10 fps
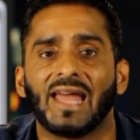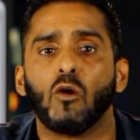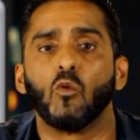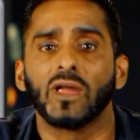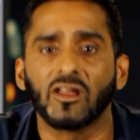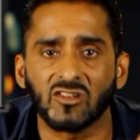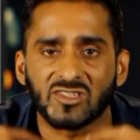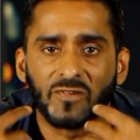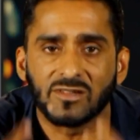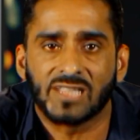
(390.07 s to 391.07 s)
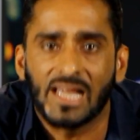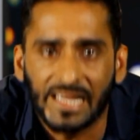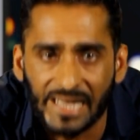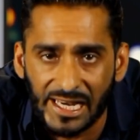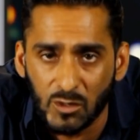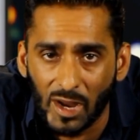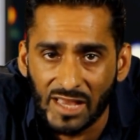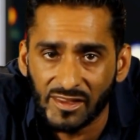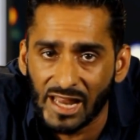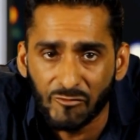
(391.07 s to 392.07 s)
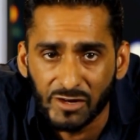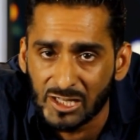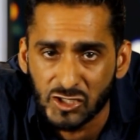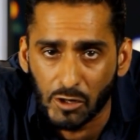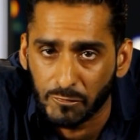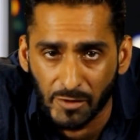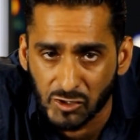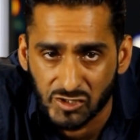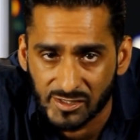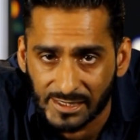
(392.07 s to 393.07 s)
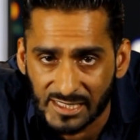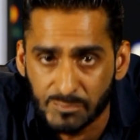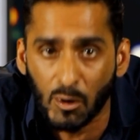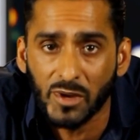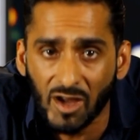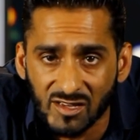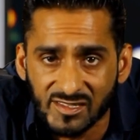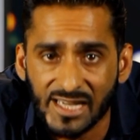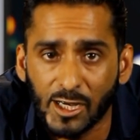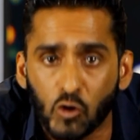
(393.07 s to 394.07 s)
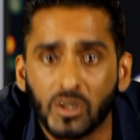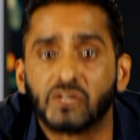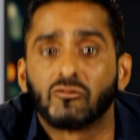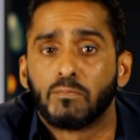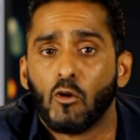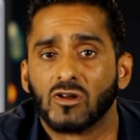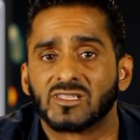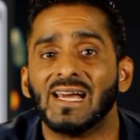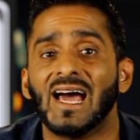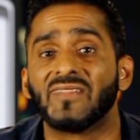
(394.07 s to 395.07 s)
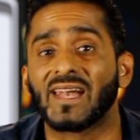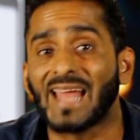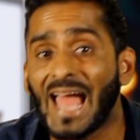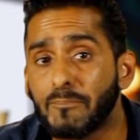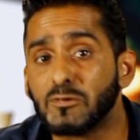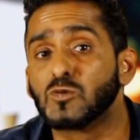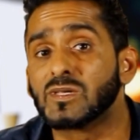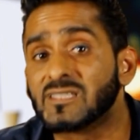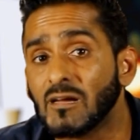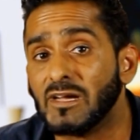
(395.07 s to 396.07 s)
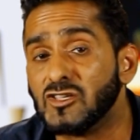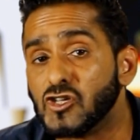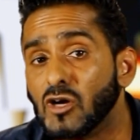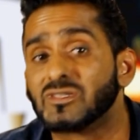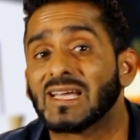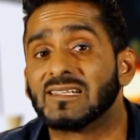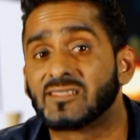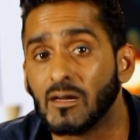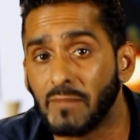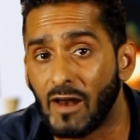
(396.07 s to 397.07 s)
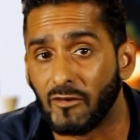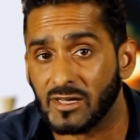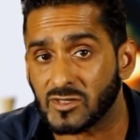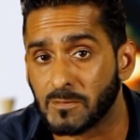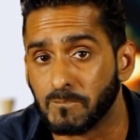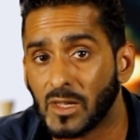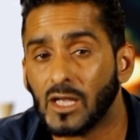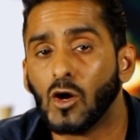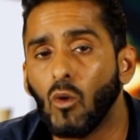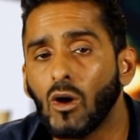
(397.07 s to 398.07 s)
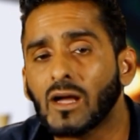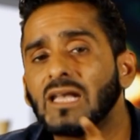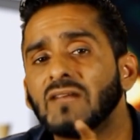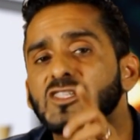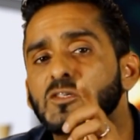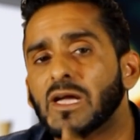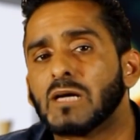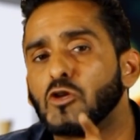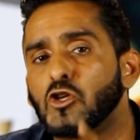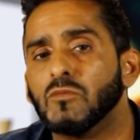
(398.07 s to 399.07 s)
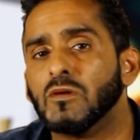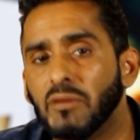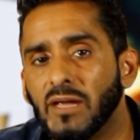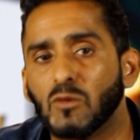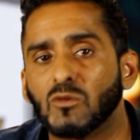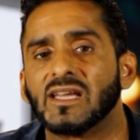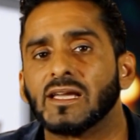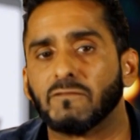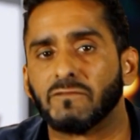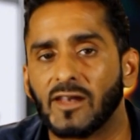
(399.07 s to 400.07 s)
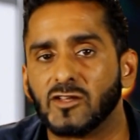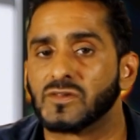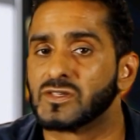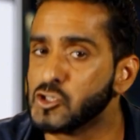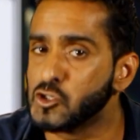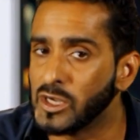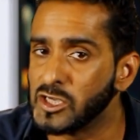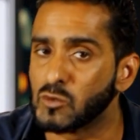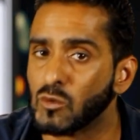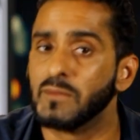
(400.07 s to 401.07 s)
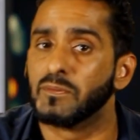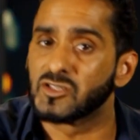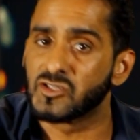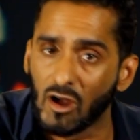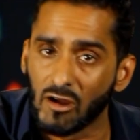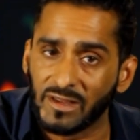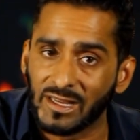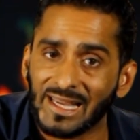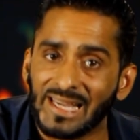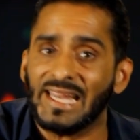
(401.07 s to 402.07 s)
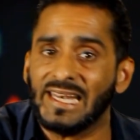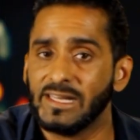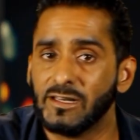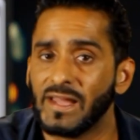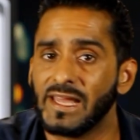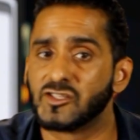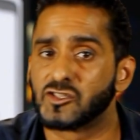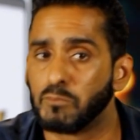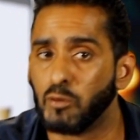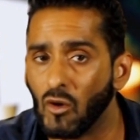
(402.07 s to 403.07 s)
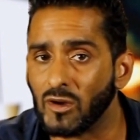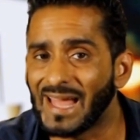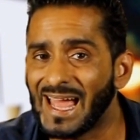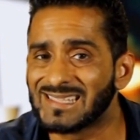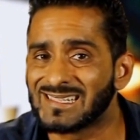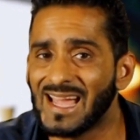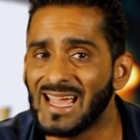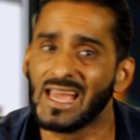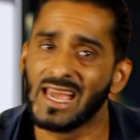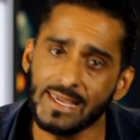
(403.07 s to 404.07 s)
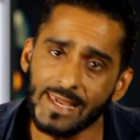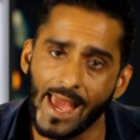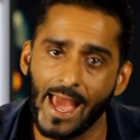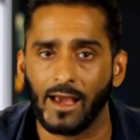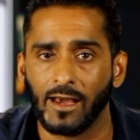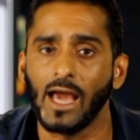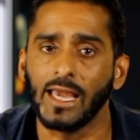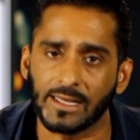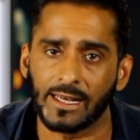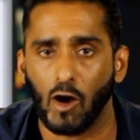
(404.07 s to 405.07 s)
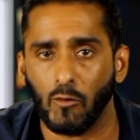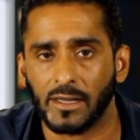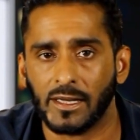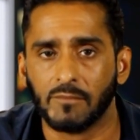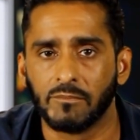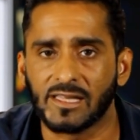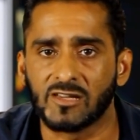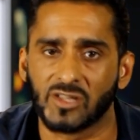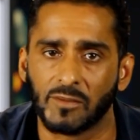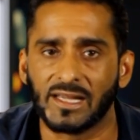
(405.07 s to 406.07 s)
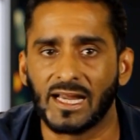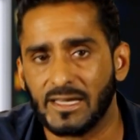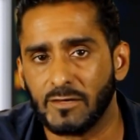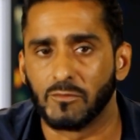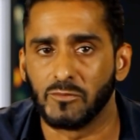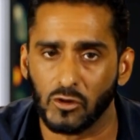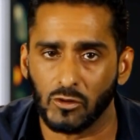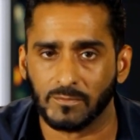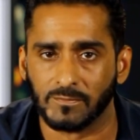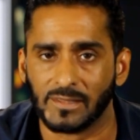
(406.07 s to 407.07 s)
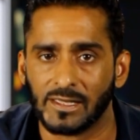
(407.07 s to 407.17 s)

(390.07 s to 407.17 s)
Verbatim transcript: Now, we are not saying in any way that every NGO functions like this, but we are saying, according to reports, that it happens with some NGOs in some areas. What kind of despicable human being would take advantage of a situation where people are starving, in need of aid and support, and say, Yeah, I can help, but there's something I need from you?